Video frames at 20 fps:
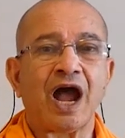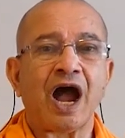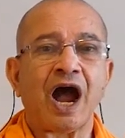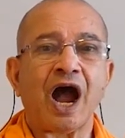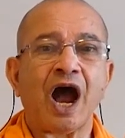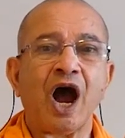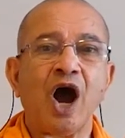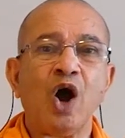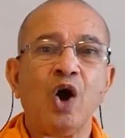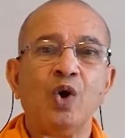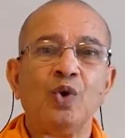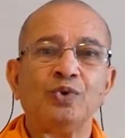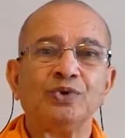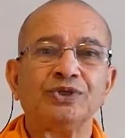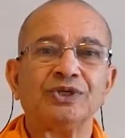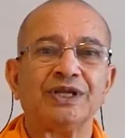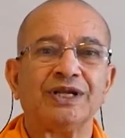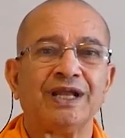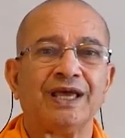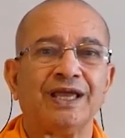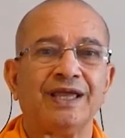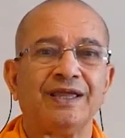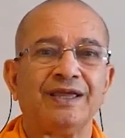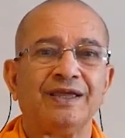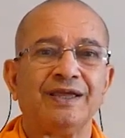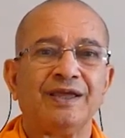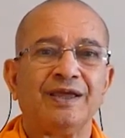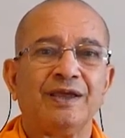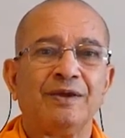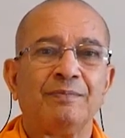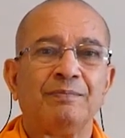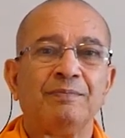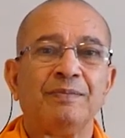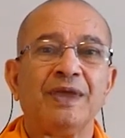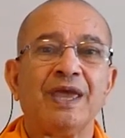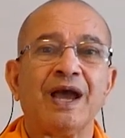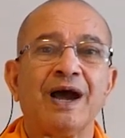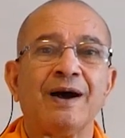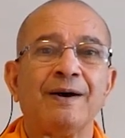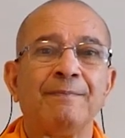How shall I
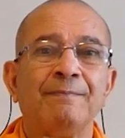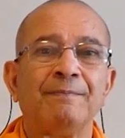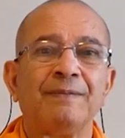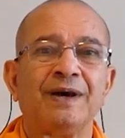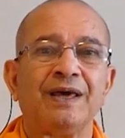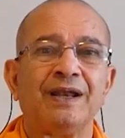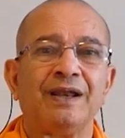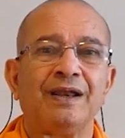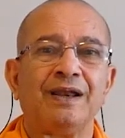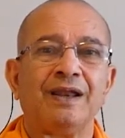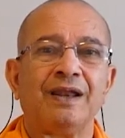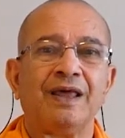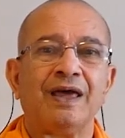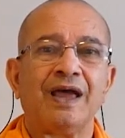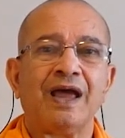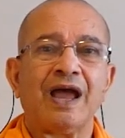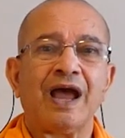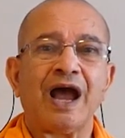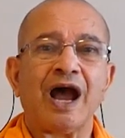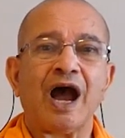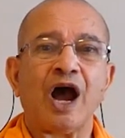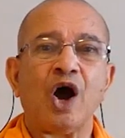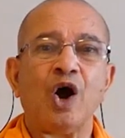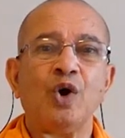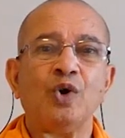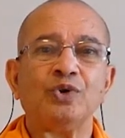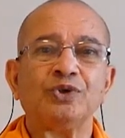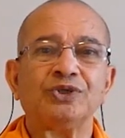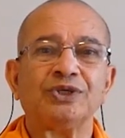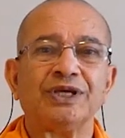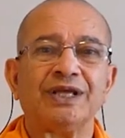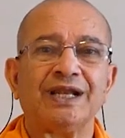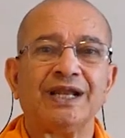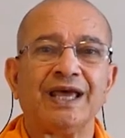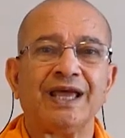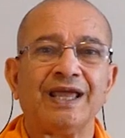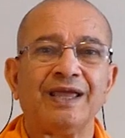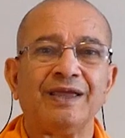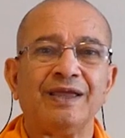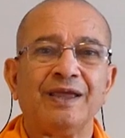be humble? How shall
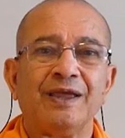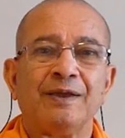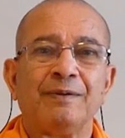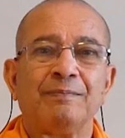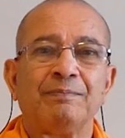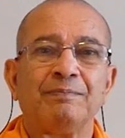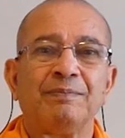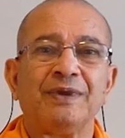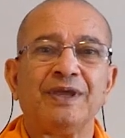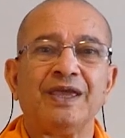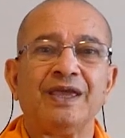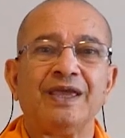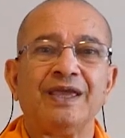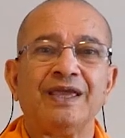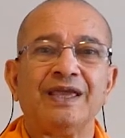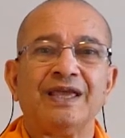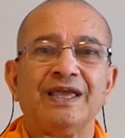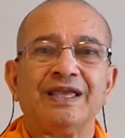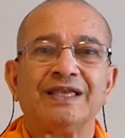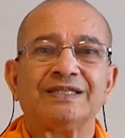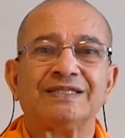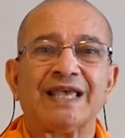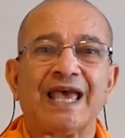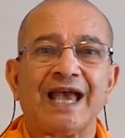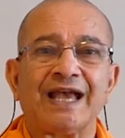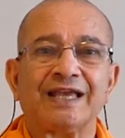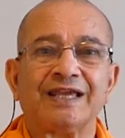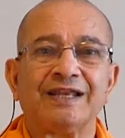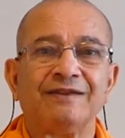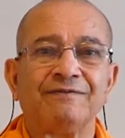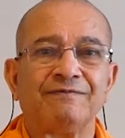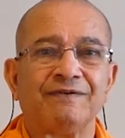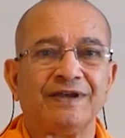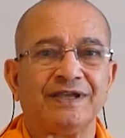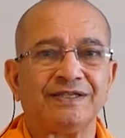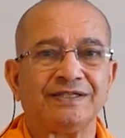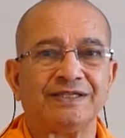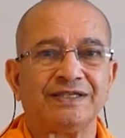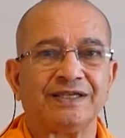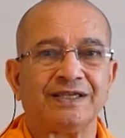I be
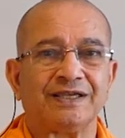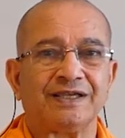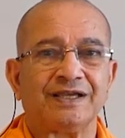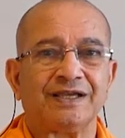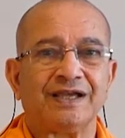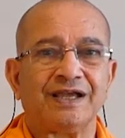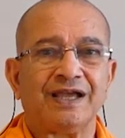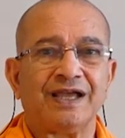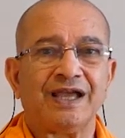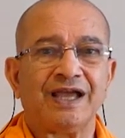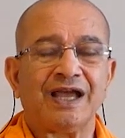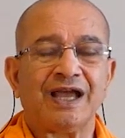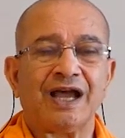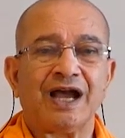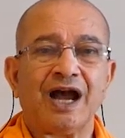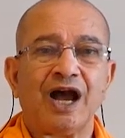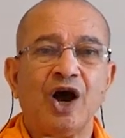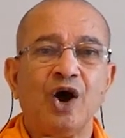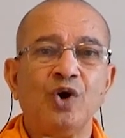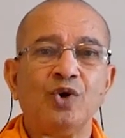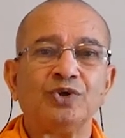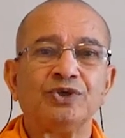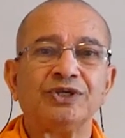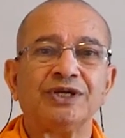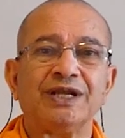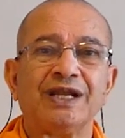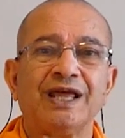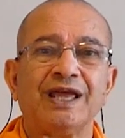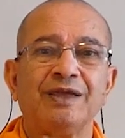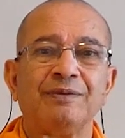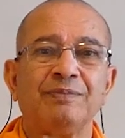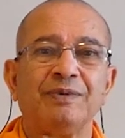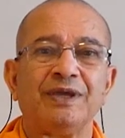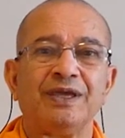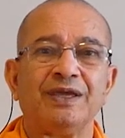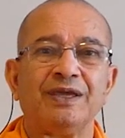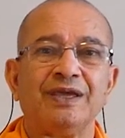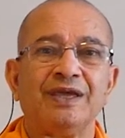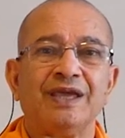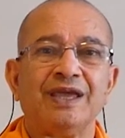sacrificing? How shall I
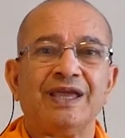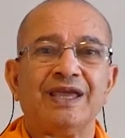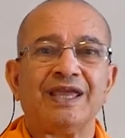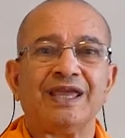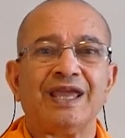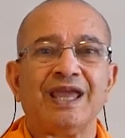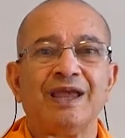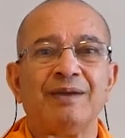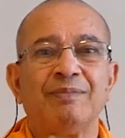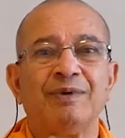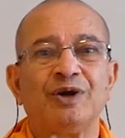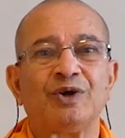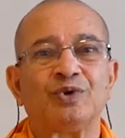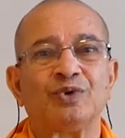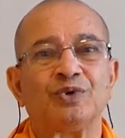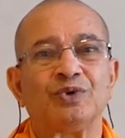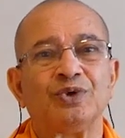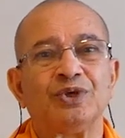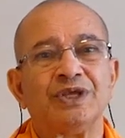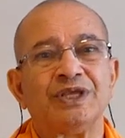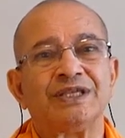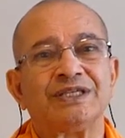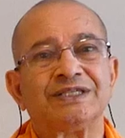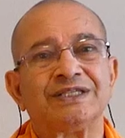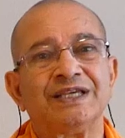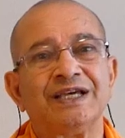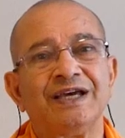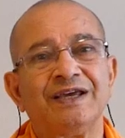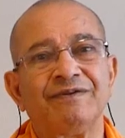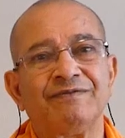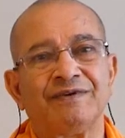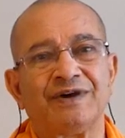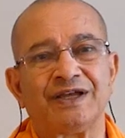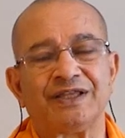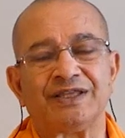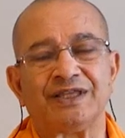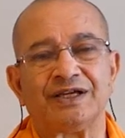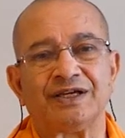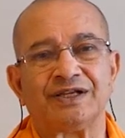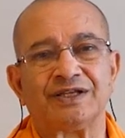be able to serve
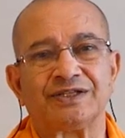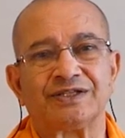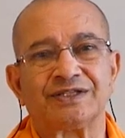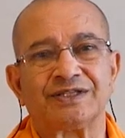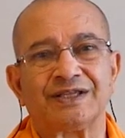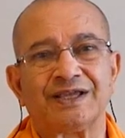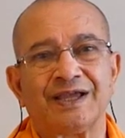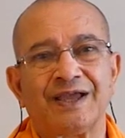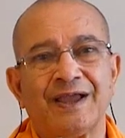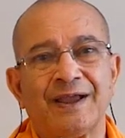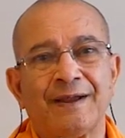others?